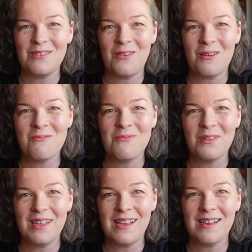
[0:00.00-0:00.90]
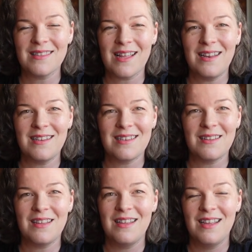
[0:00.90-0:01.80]
so I'm really excited
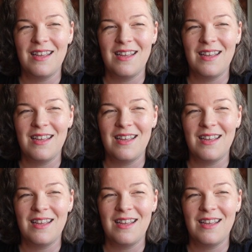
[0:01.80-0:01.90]
to